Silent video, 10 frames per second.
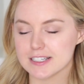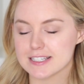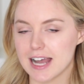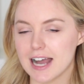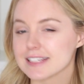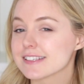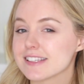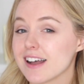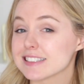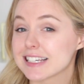is that it's
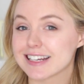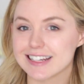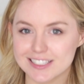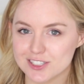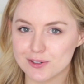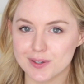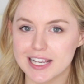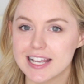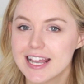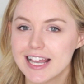not
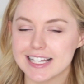glittery.